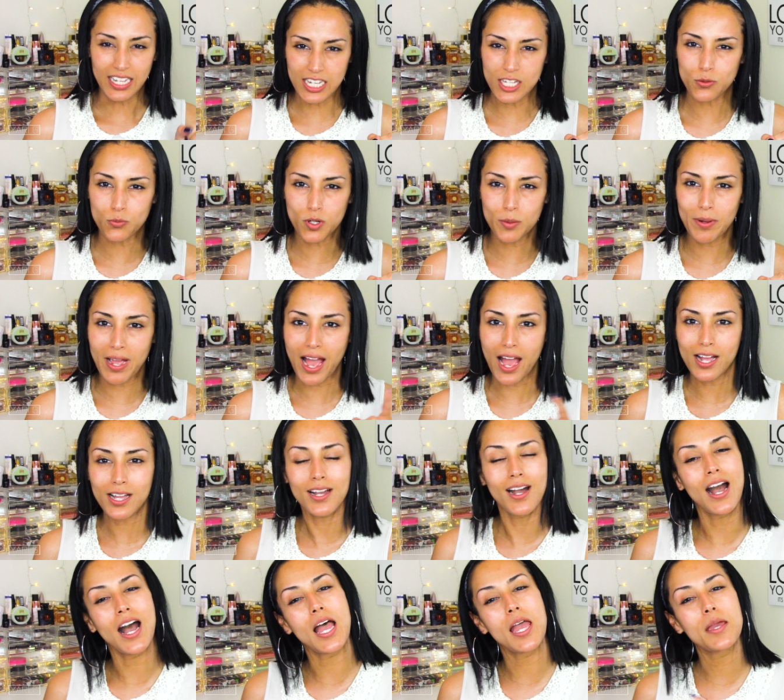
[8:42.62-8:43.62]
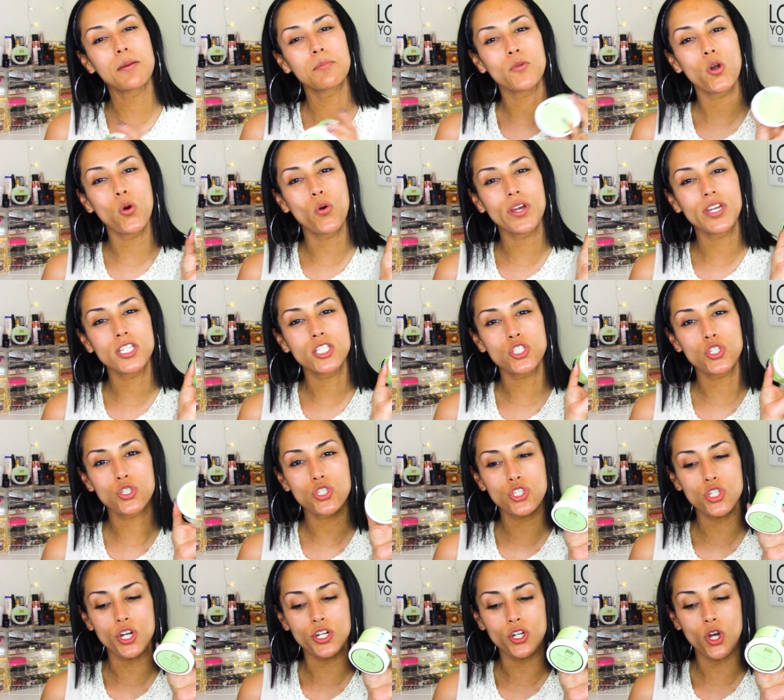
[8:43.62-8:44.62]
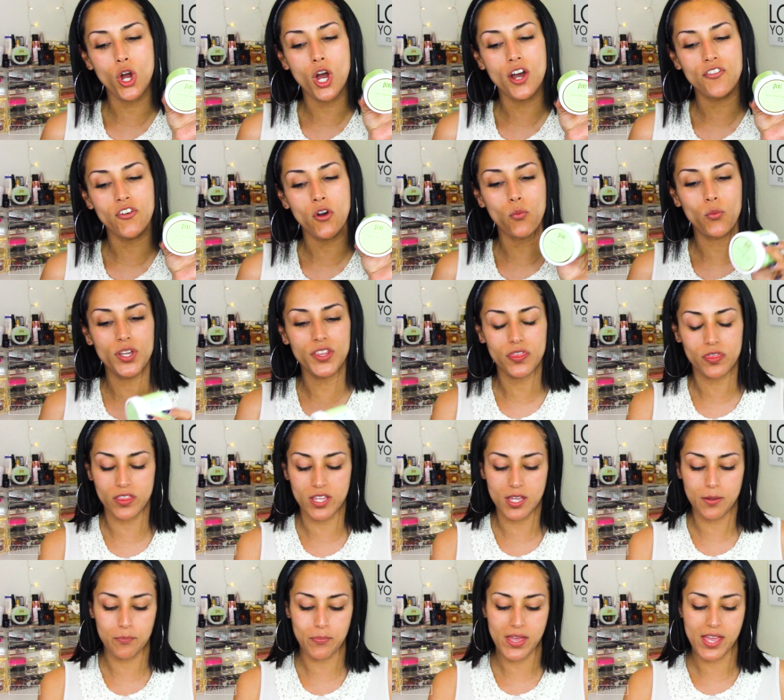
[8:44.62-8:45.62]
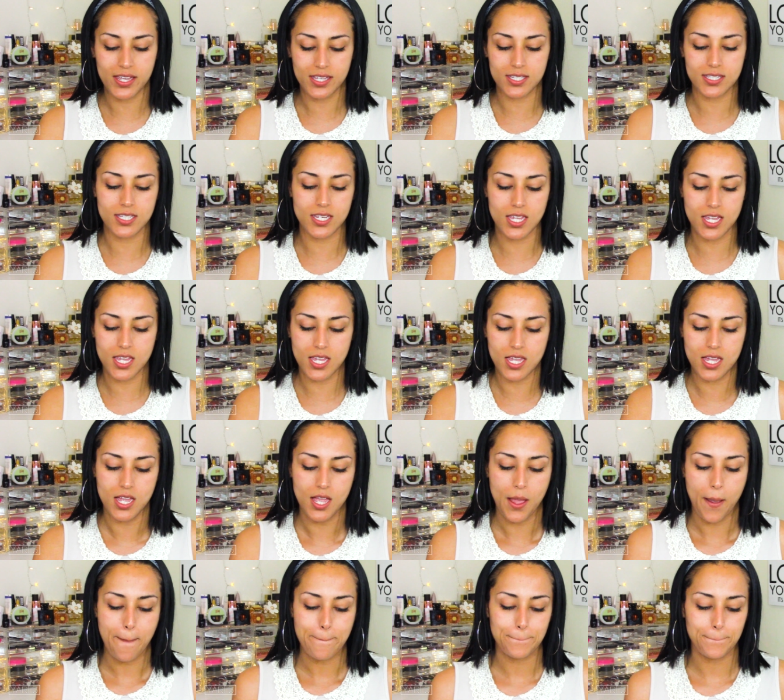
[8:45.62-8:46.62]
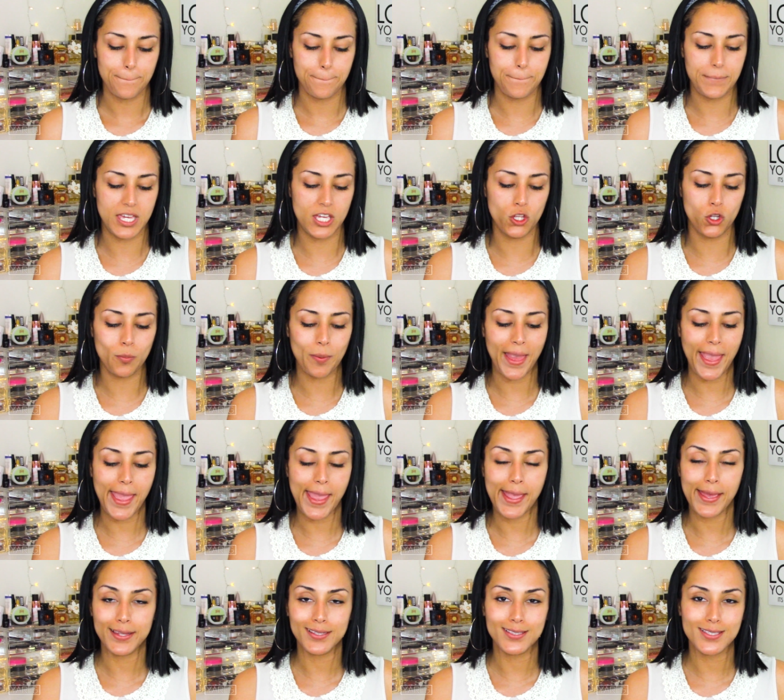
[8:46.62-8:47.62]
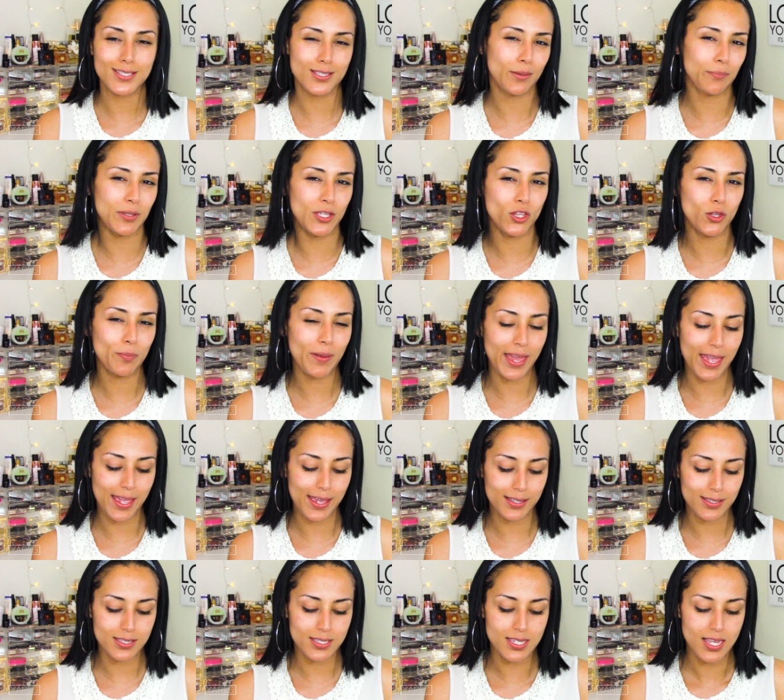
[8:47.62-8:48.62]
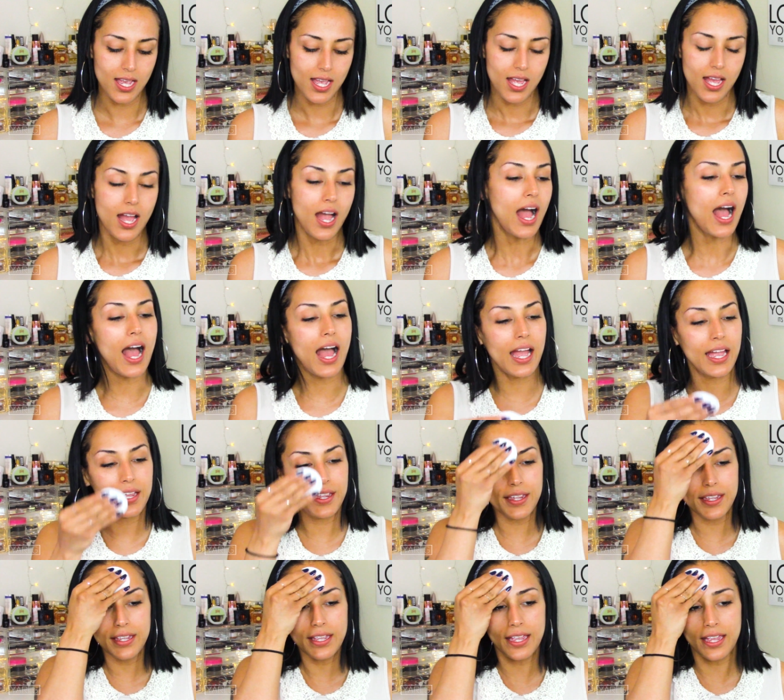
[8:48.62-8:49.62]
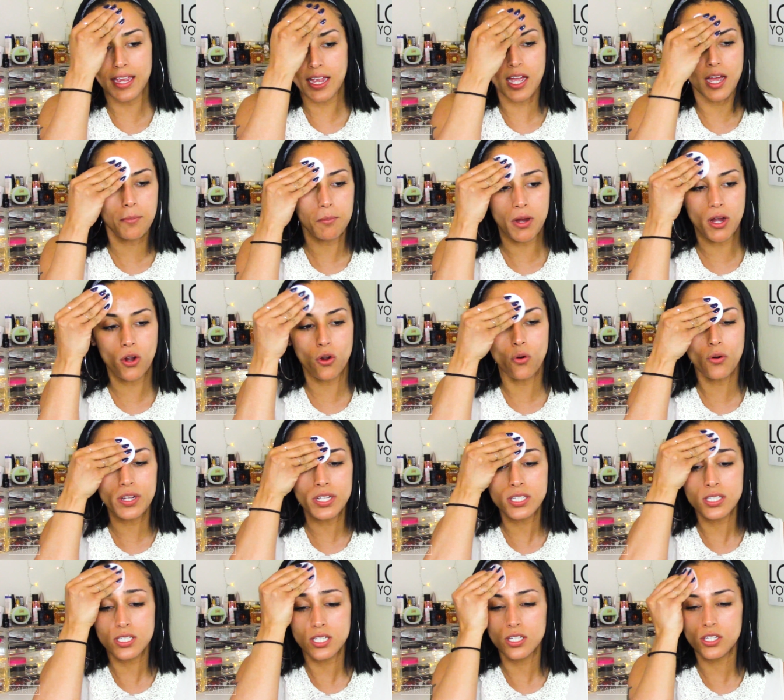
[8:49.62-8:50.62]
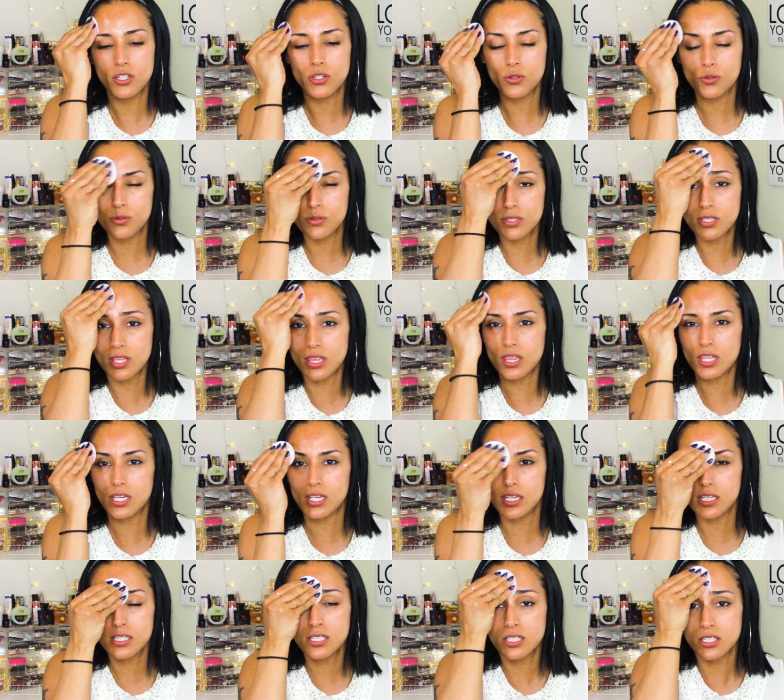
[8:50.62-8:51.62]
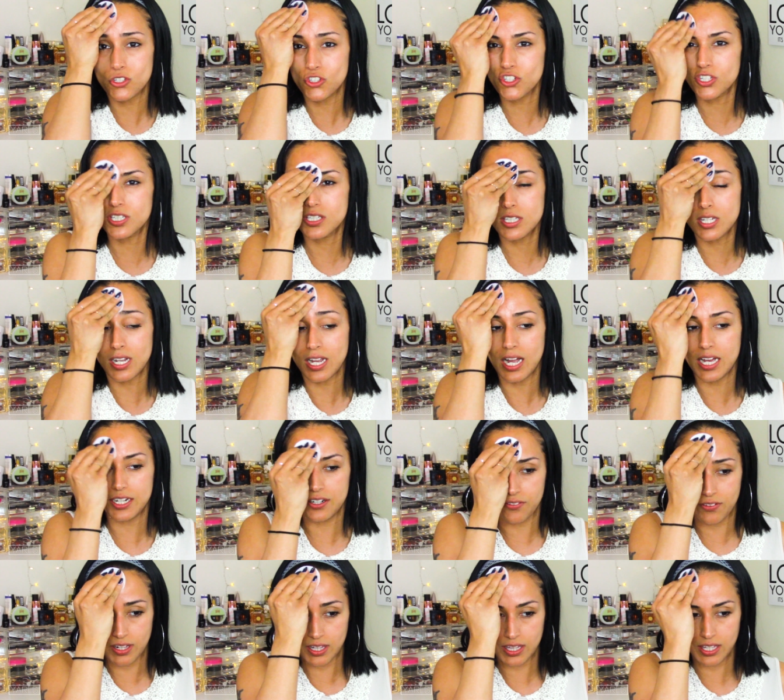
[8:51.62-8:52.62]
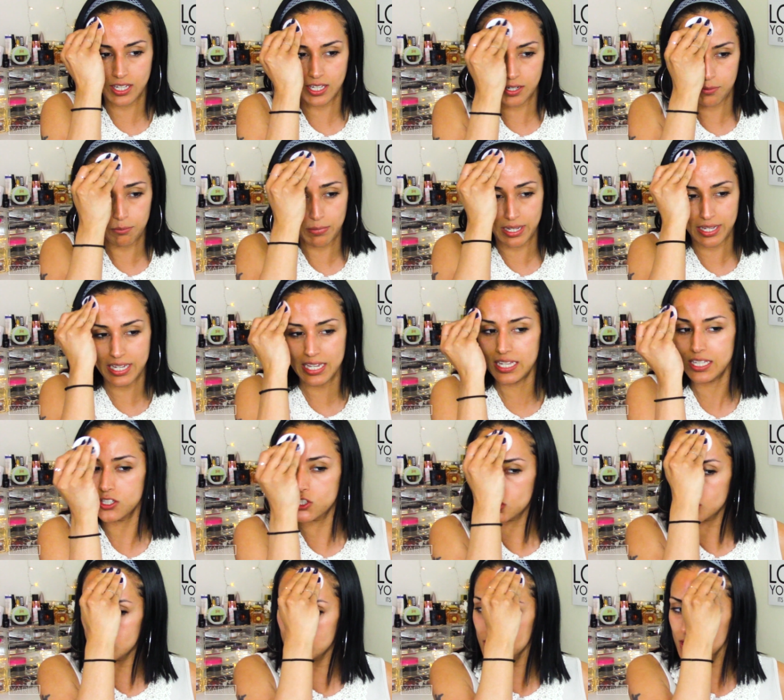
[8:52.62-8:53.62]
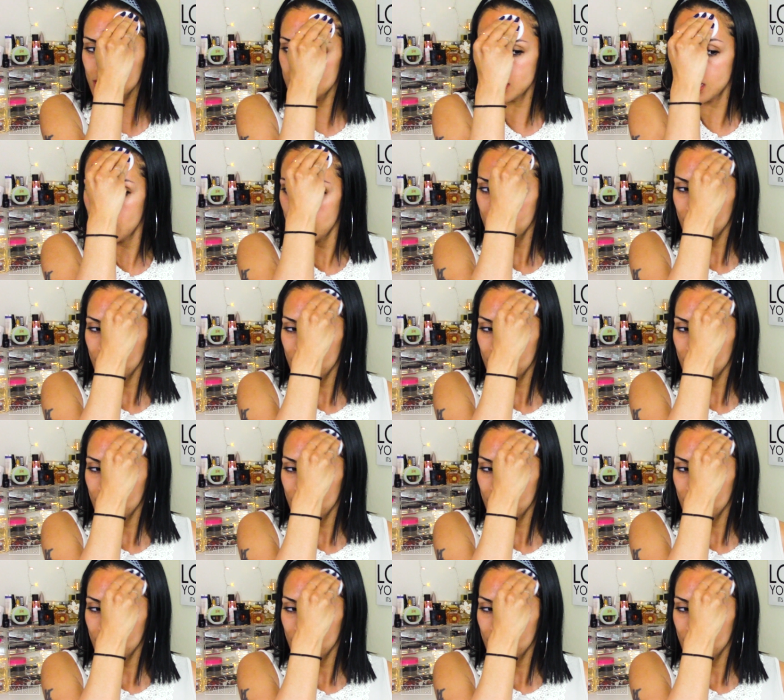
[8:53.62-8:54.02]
And we're back. I'm going to start off with the Pixi Peel Pads, the Peel Pads. I am going to use this just to kind of clean my edges,